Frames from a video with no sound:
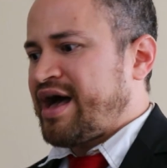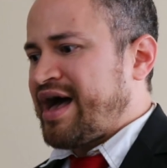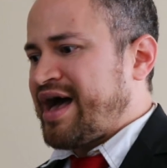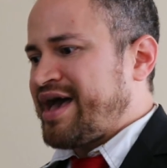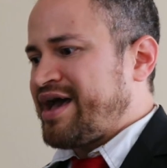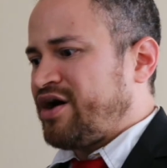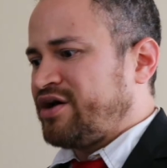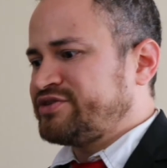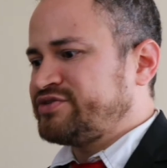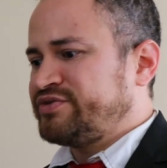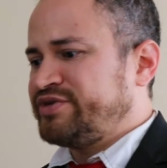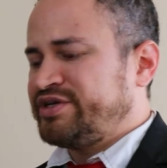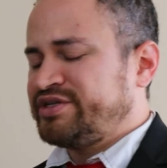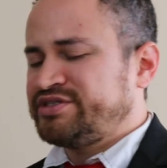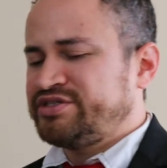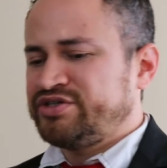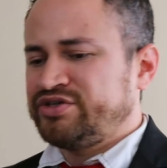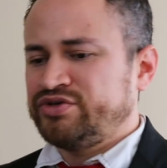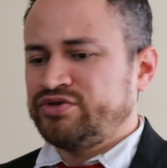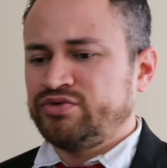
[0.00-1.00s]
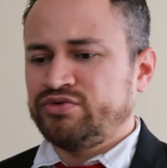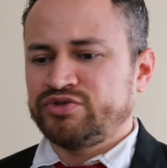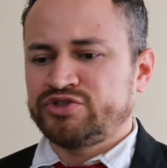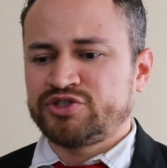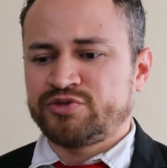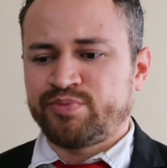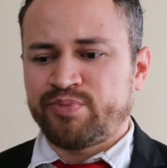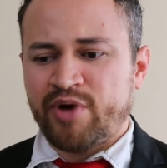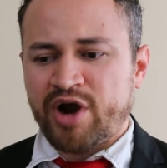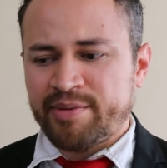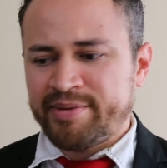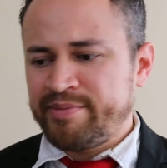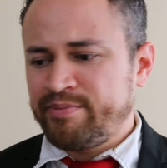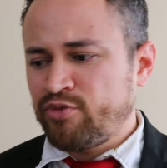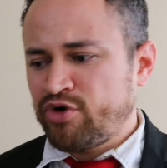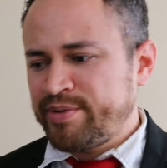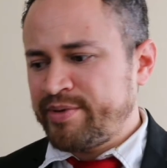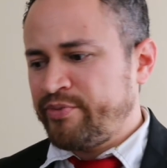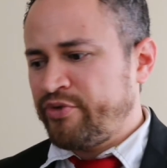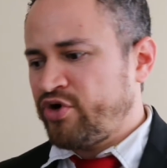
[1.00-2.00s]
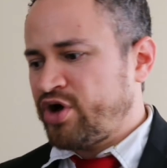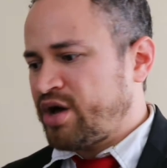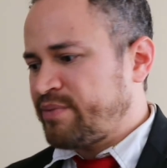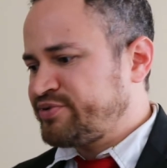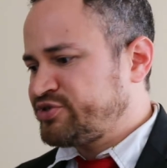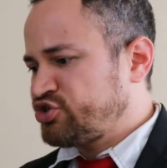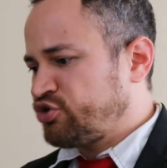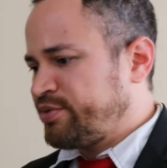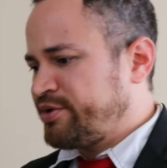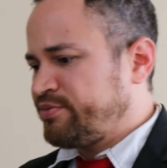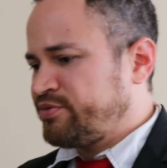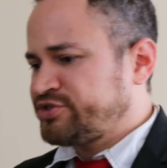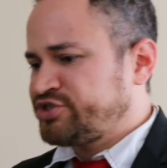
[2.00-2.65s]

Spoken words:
I also need to spark more people up, share